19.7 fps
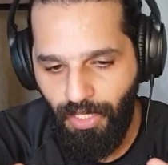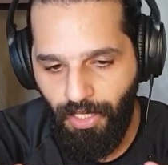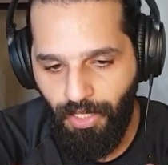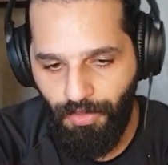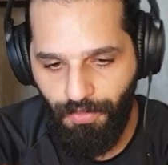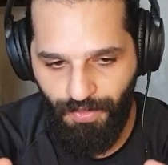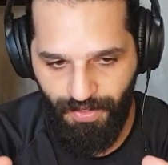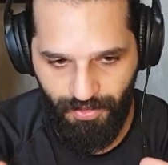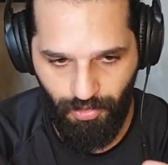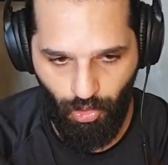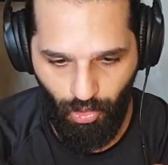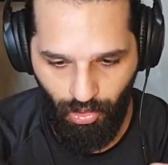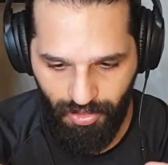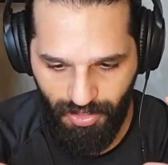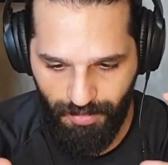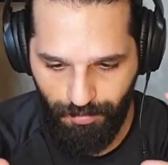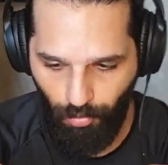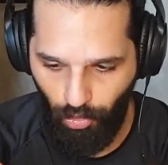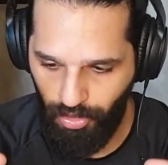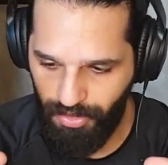this whole
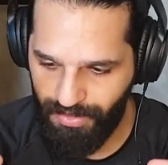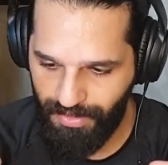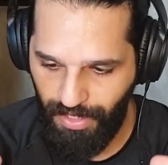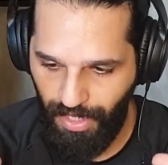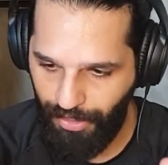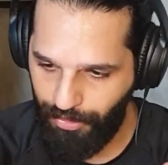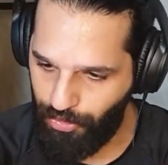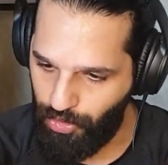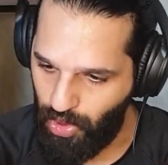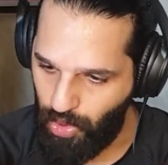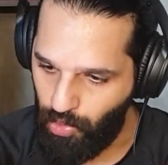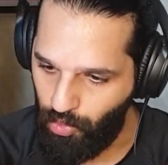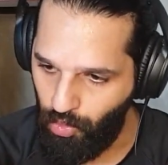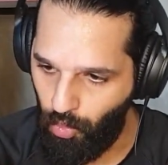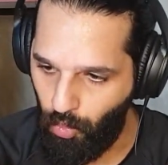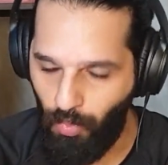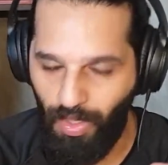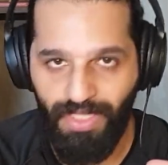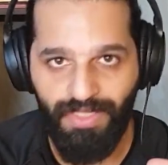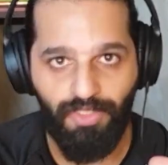small statue
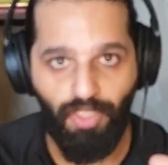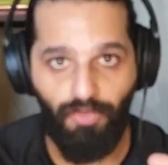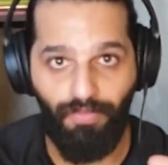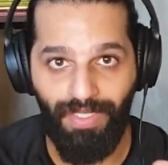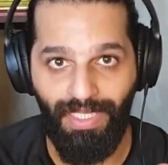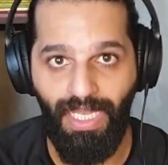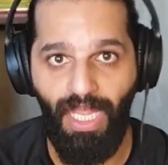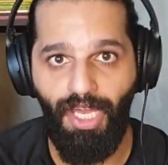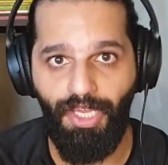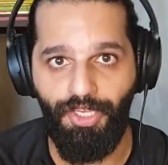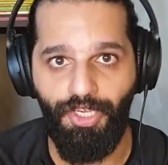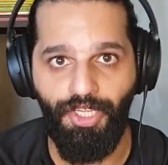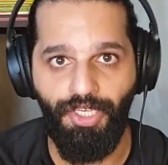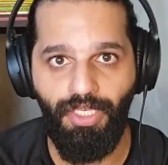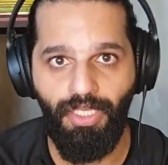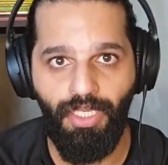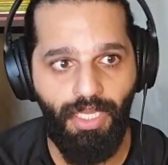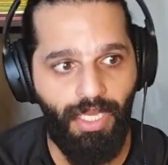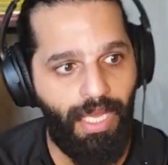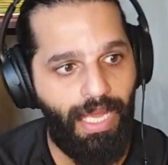was of a
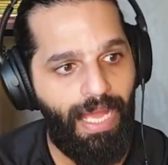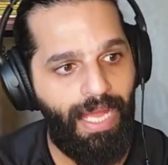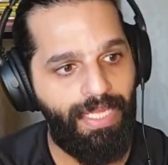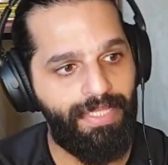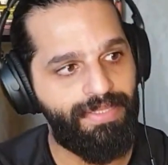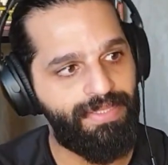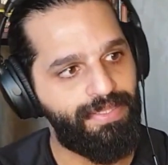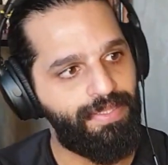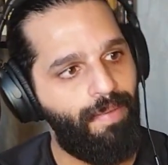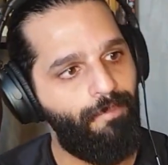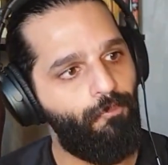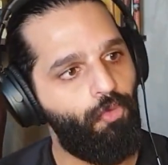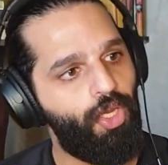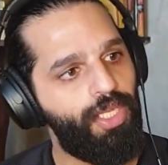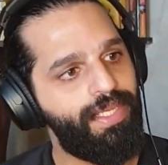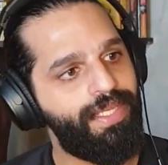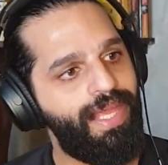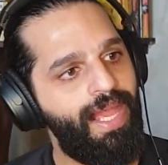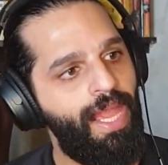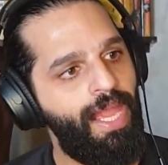lion, and
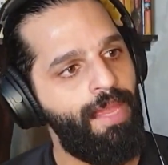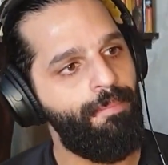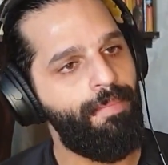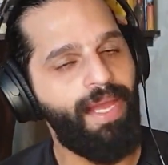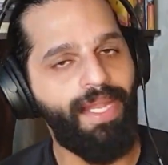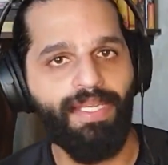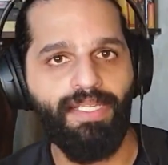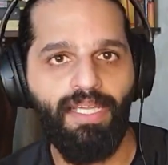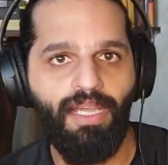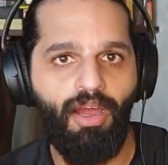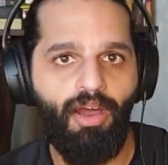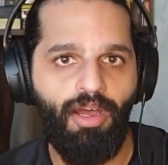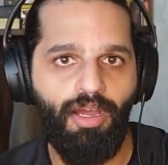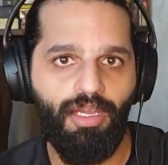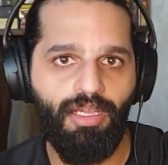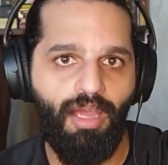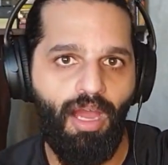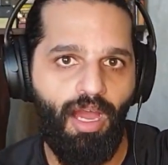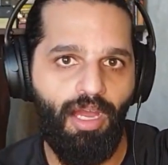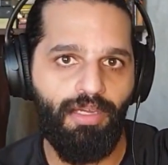someone came and
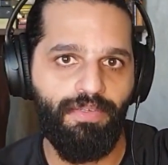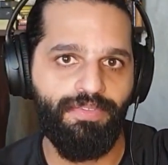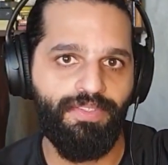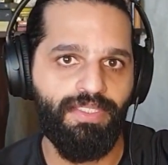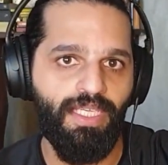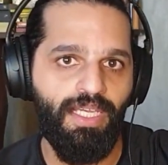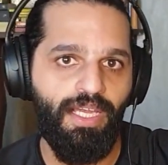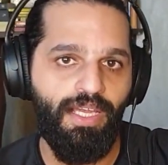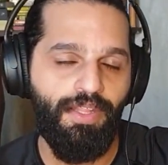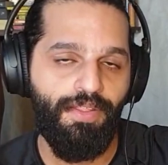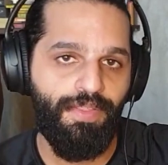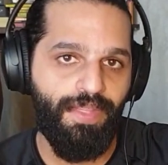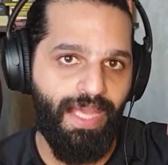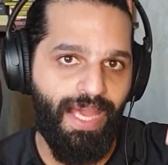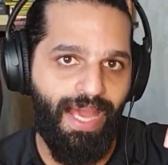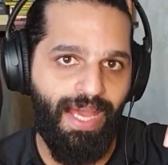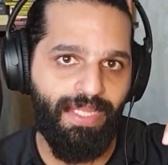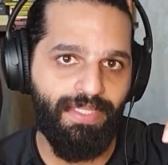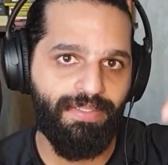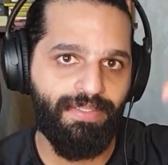carved the
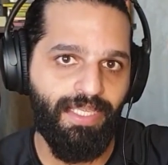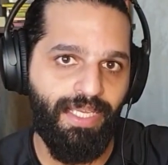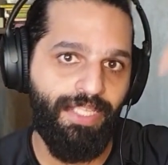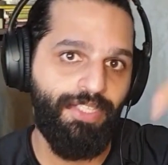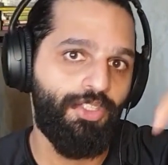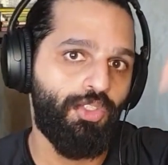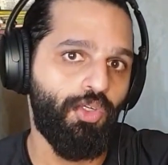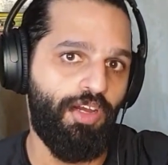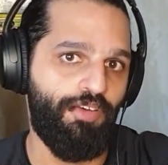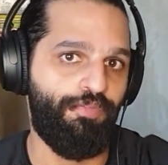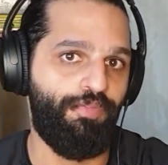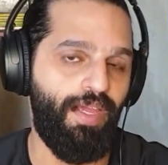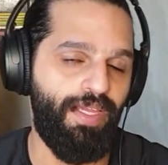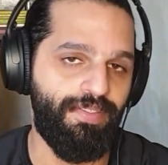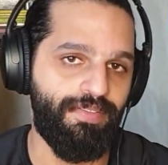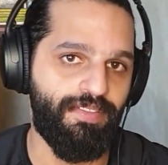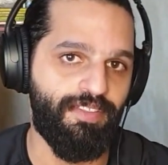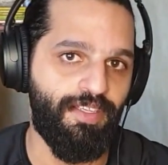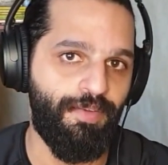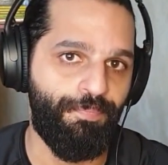head into a
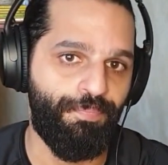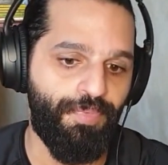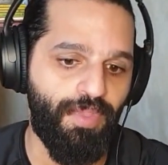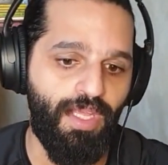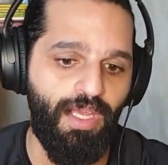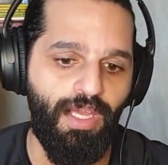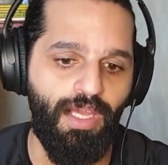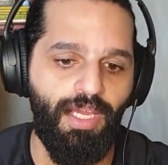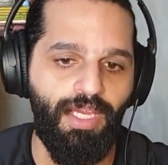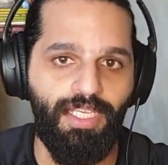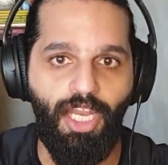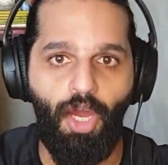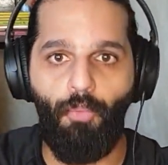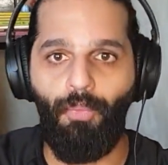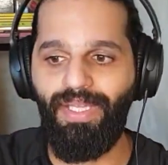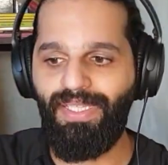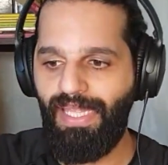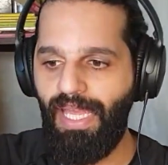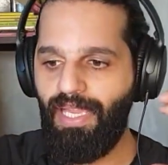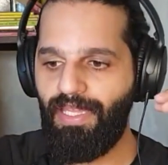face. Now
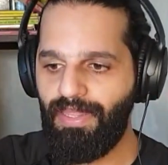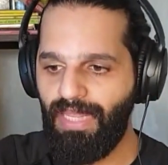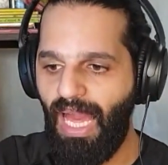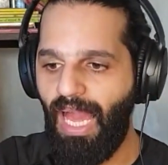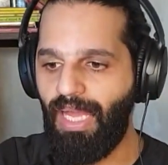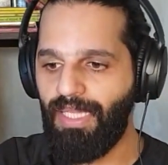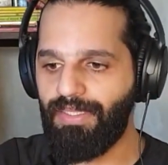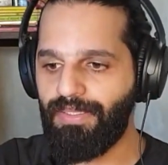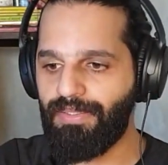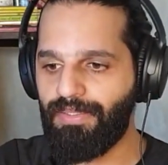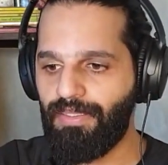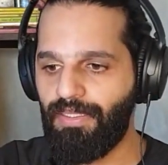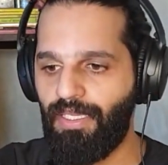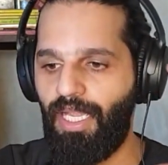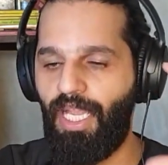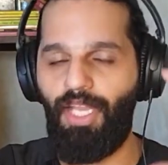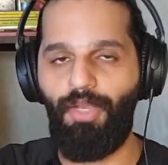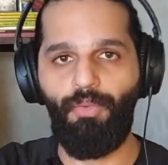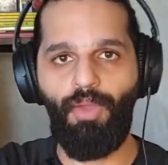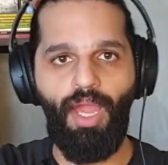we take that
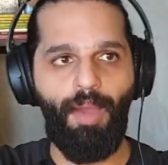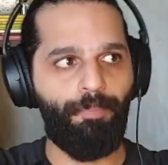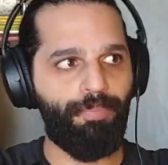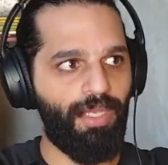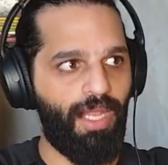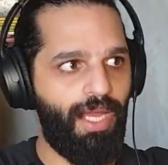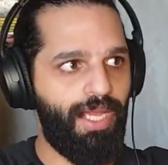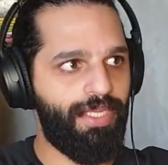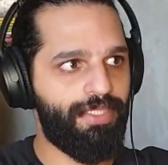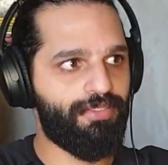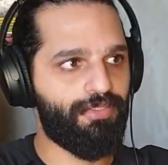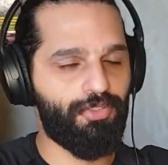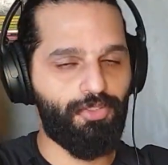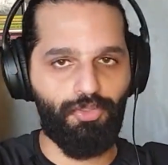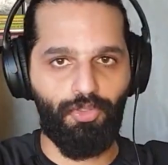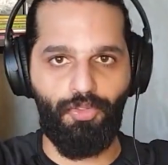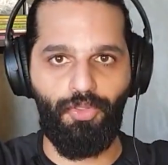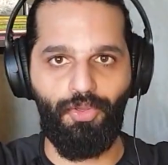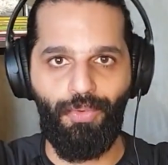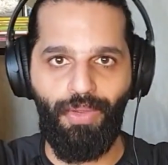and we apply it
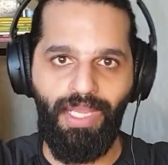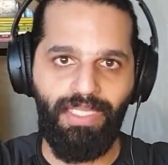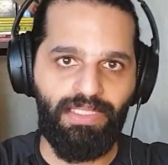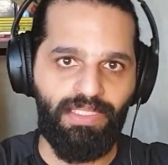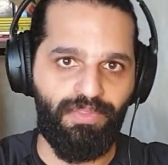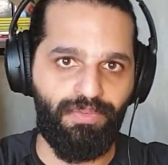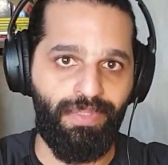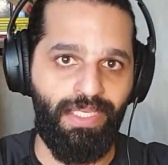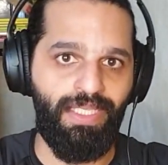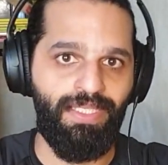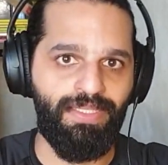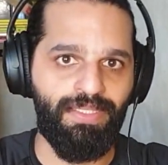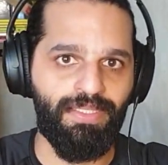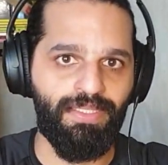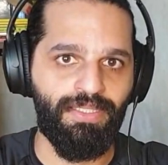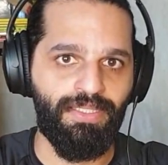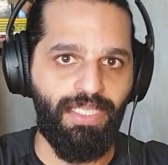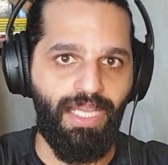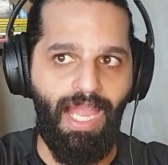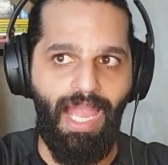to the Great
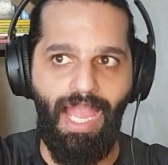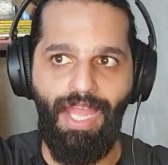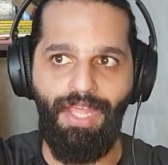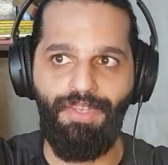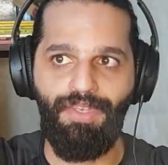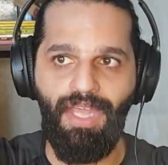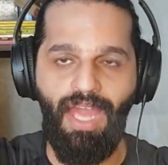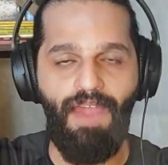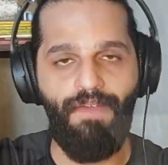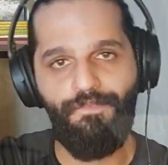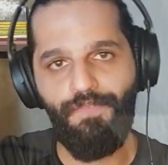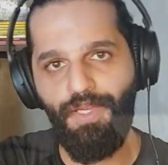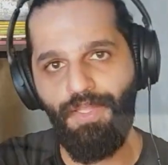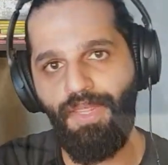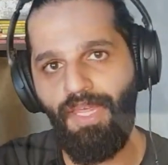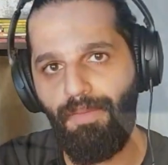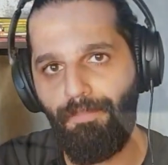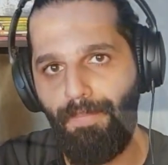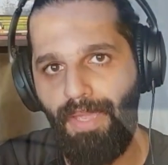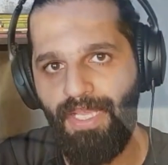Sphinx, and
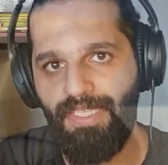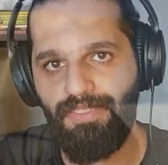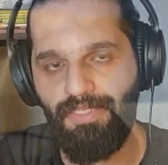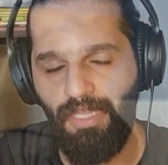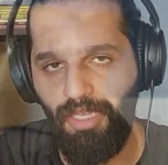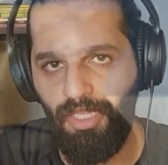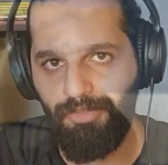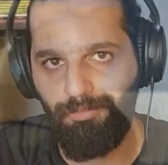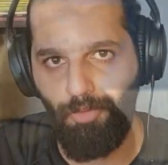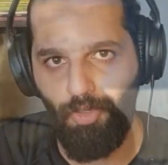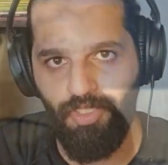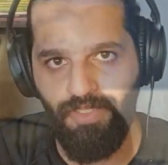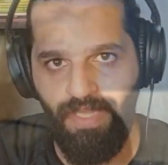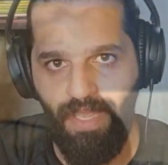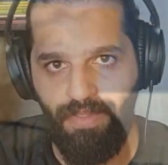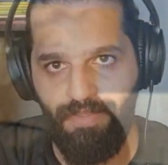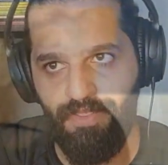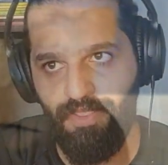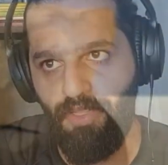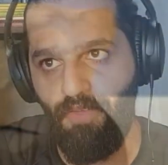everything makes a lot more
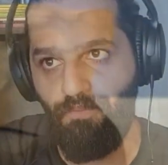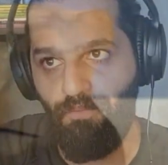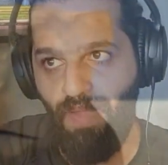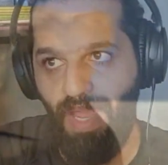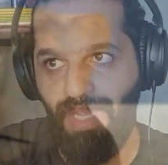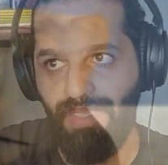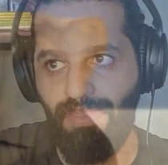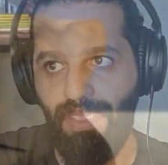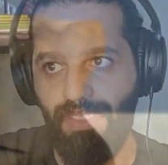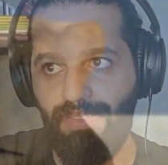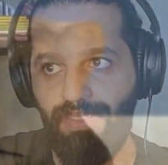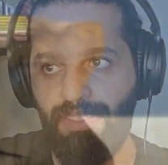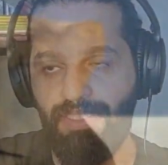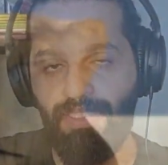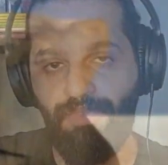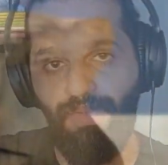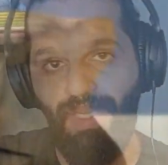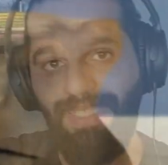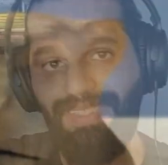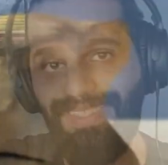sense. The fact that the
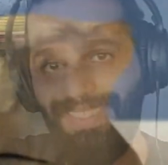Sphinx